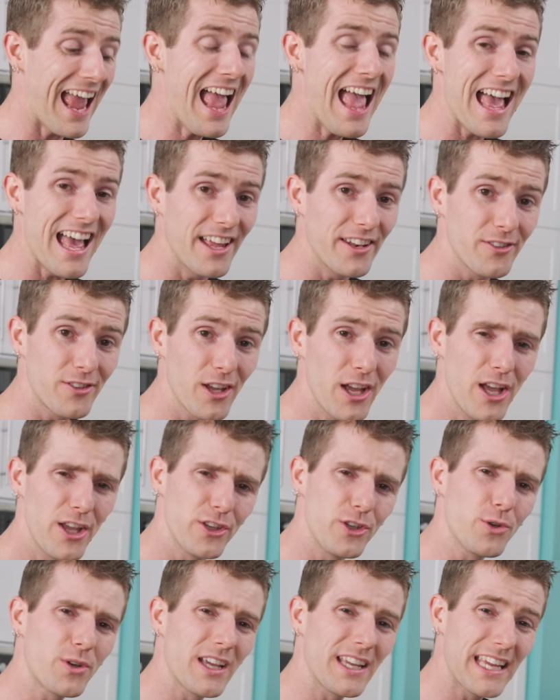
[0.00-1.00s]
and
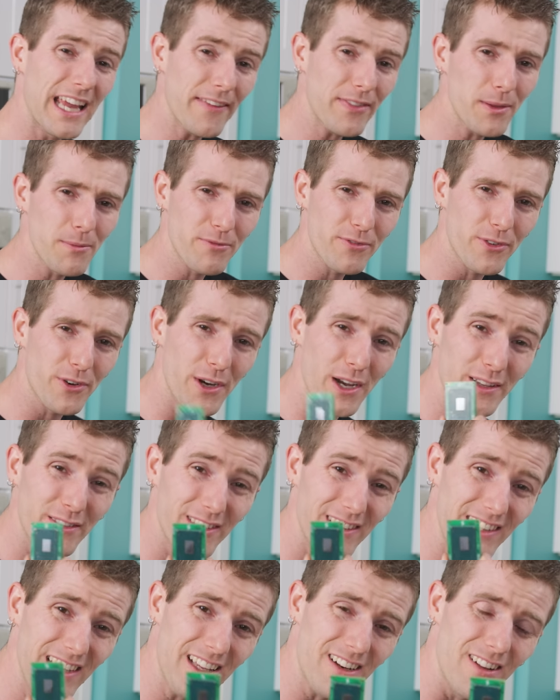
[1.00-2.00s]
you can get them for as
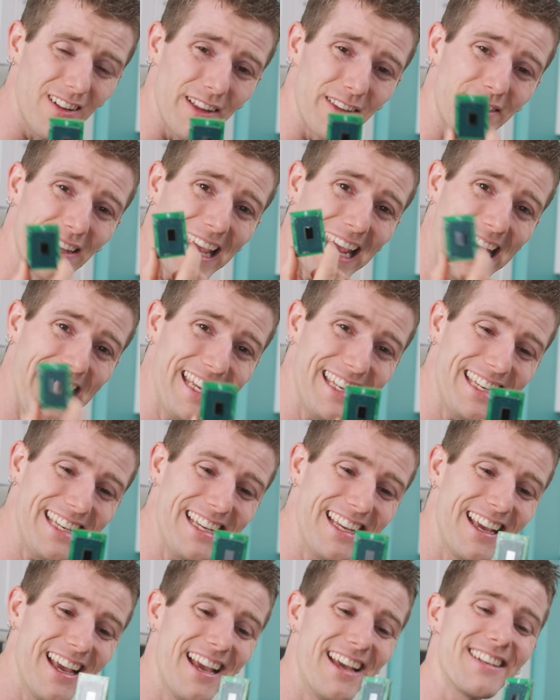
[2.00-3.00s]
little as
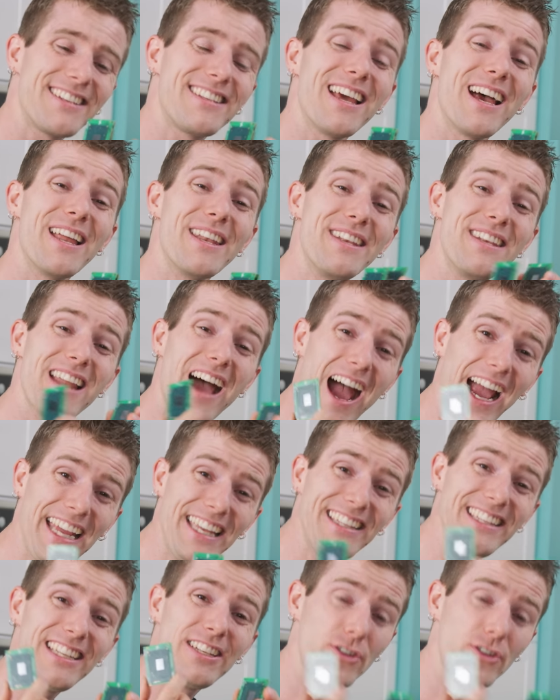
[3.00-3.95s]
eighty to ninety